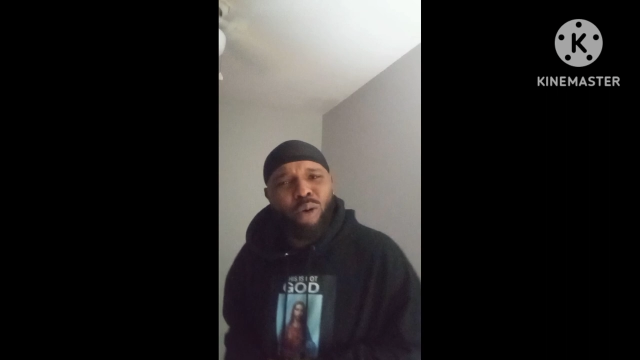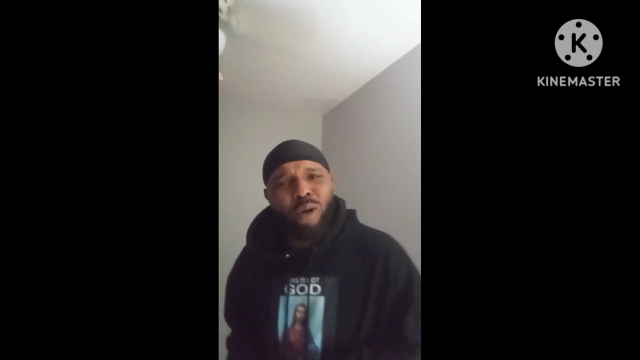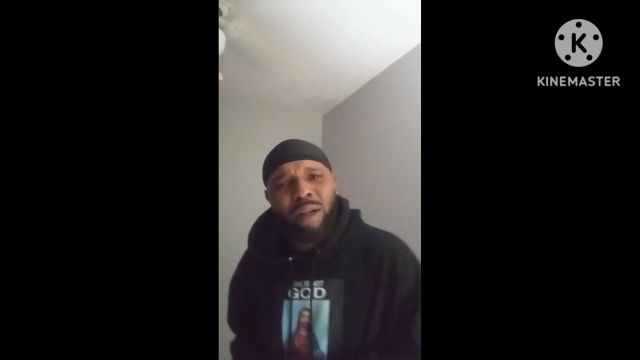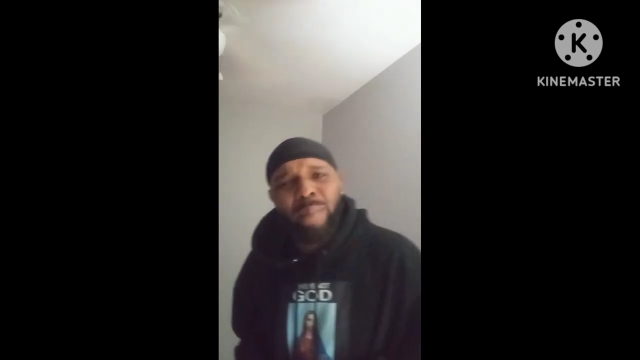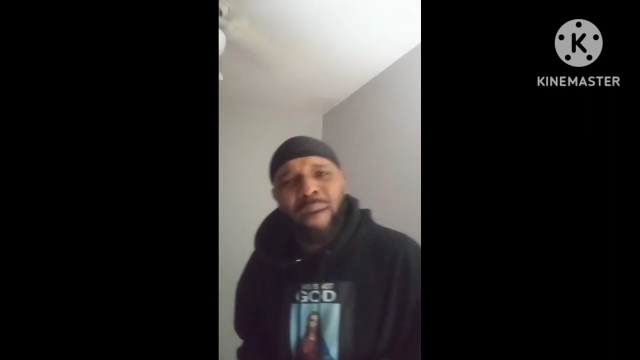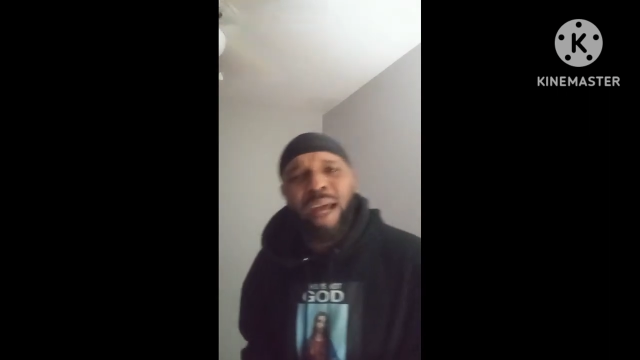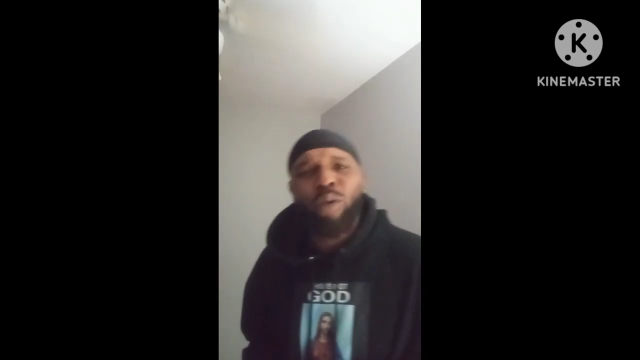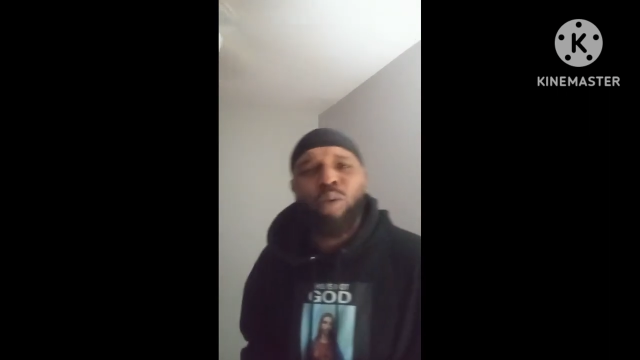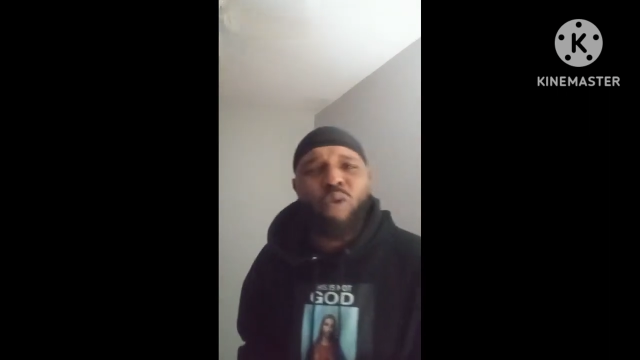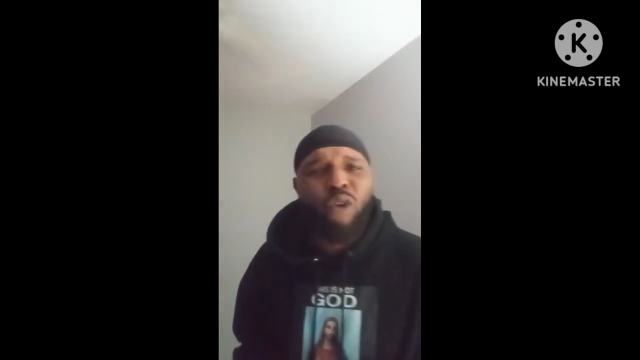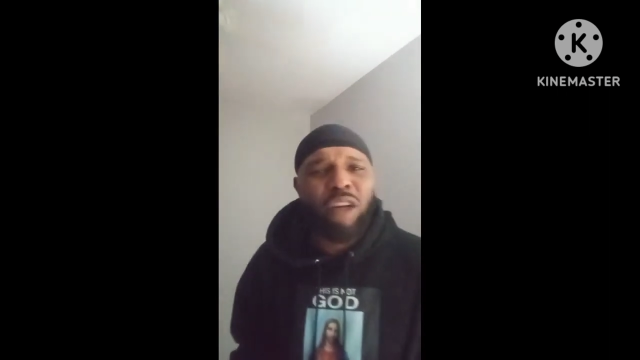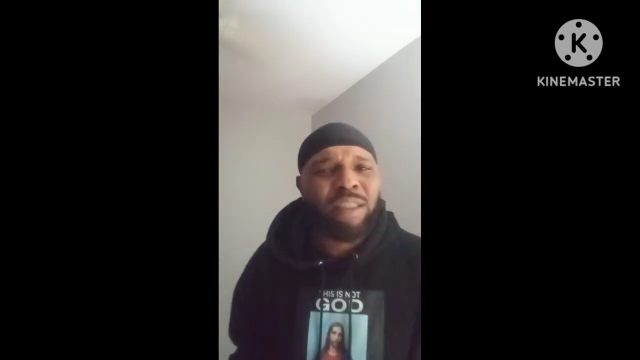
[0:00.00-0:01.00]
quarterback
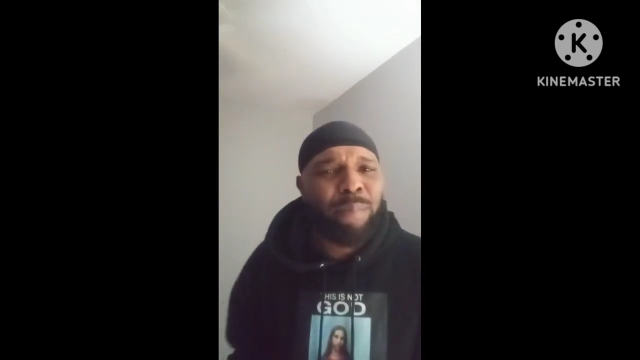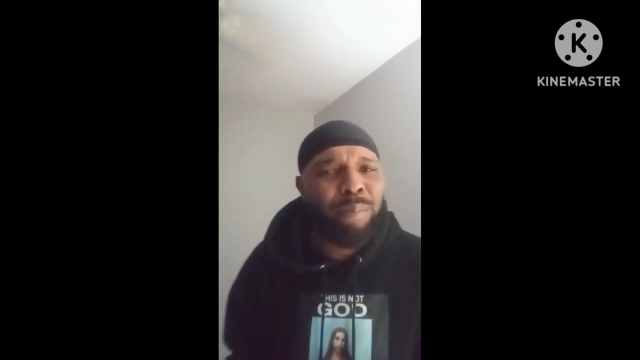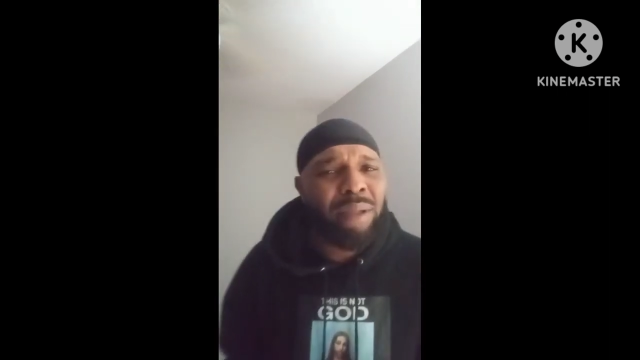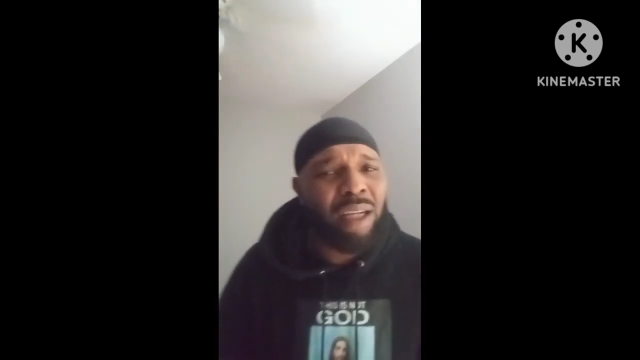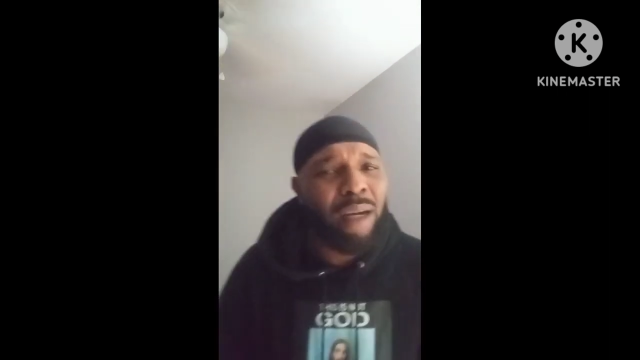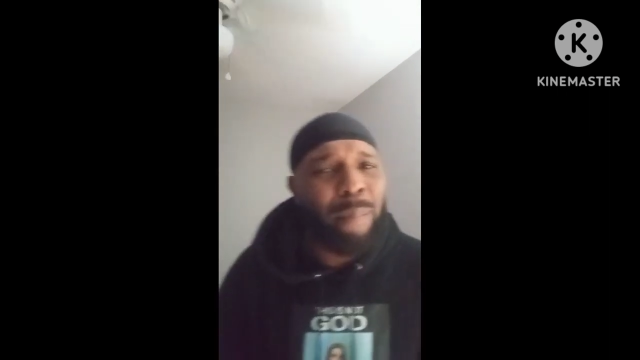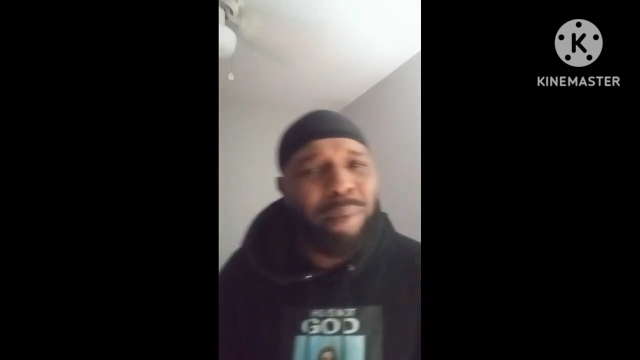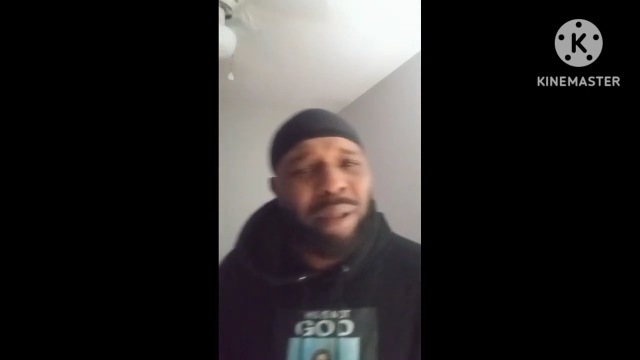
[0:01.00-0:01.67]
warrants a